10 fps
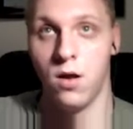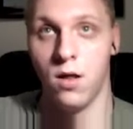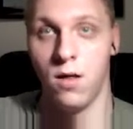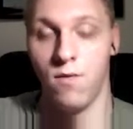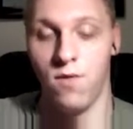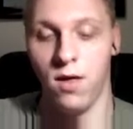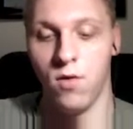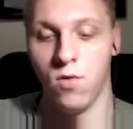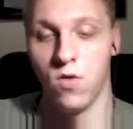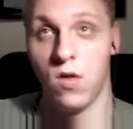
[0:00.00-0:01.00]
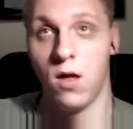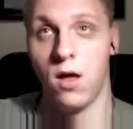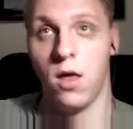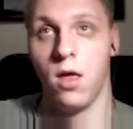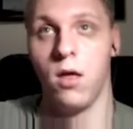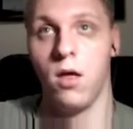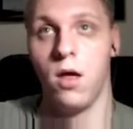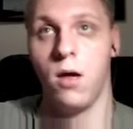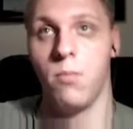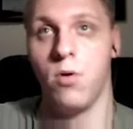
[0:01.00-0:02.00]
Give the equal sign,
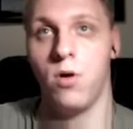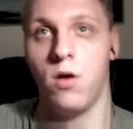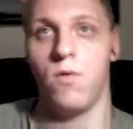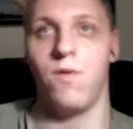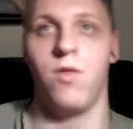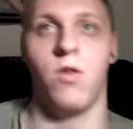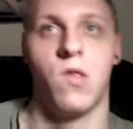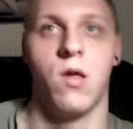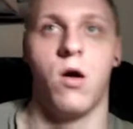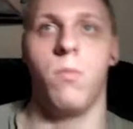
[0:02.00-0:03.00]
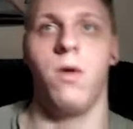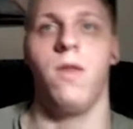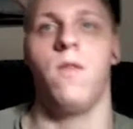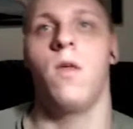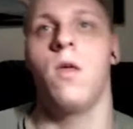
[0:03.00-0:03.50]
put in what we just copied.